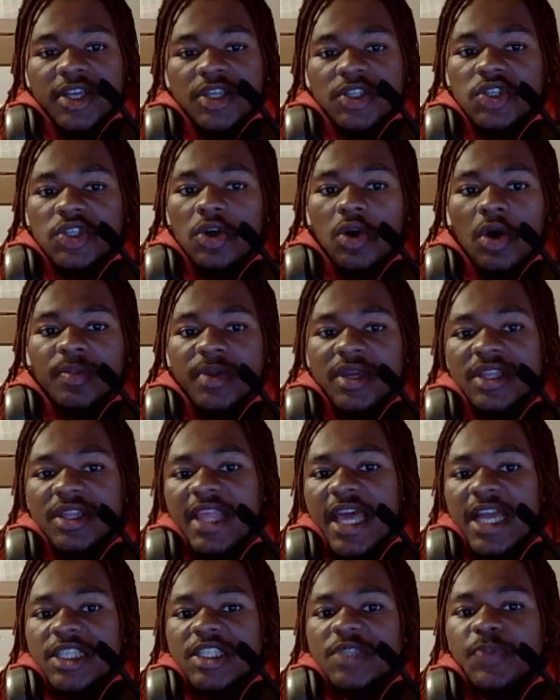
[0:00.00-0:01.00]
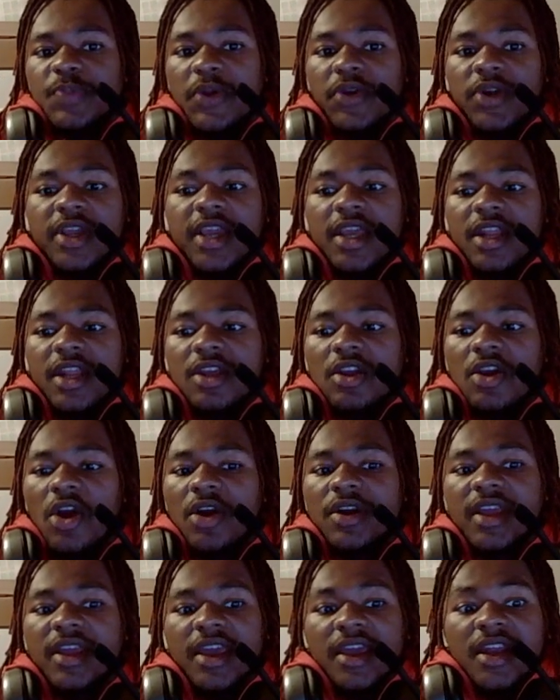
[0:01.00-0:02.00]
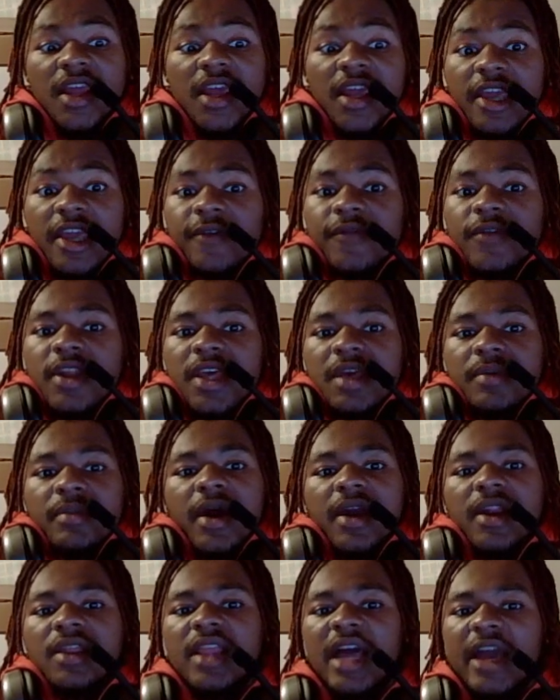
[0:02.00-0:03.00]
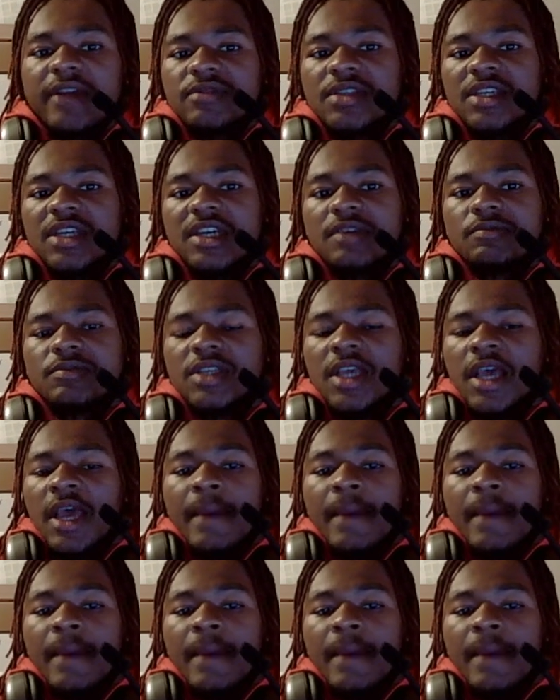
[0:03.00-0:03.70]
So, I mean, that spirit can incarnate in an infinite amount of lifetimes,